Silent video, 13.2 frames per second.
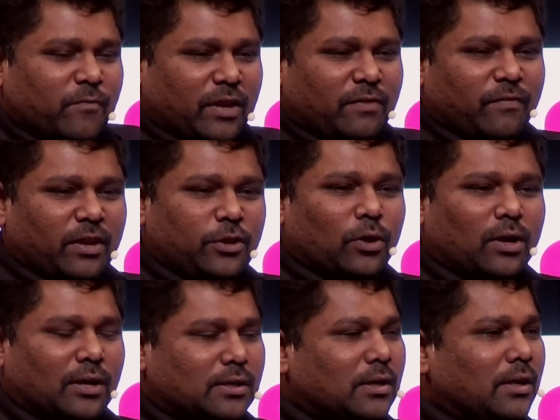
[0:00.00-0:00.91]
when you
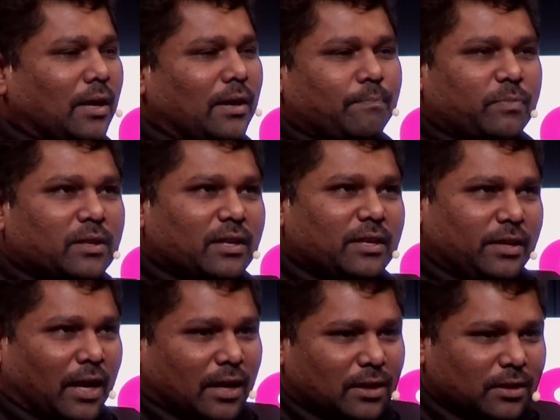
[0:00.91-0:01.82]
are
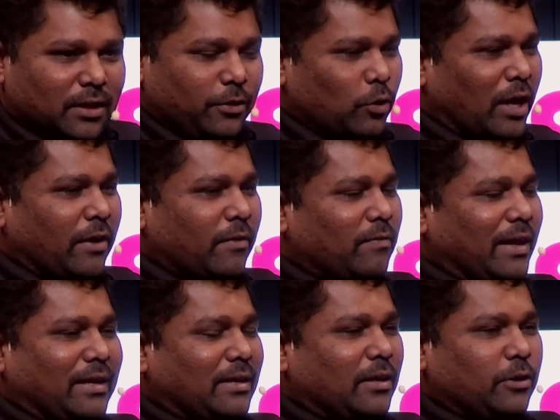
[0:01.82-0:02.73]
young, you have
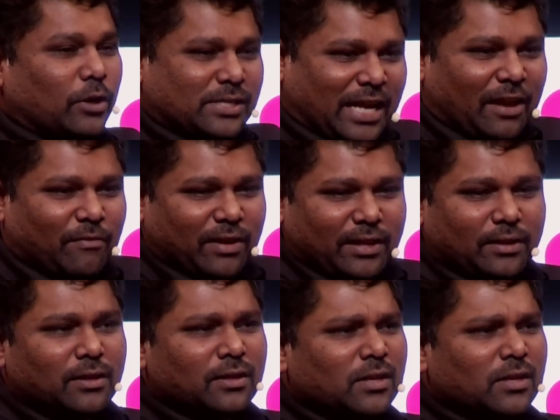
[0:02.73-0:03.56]
you're traveling,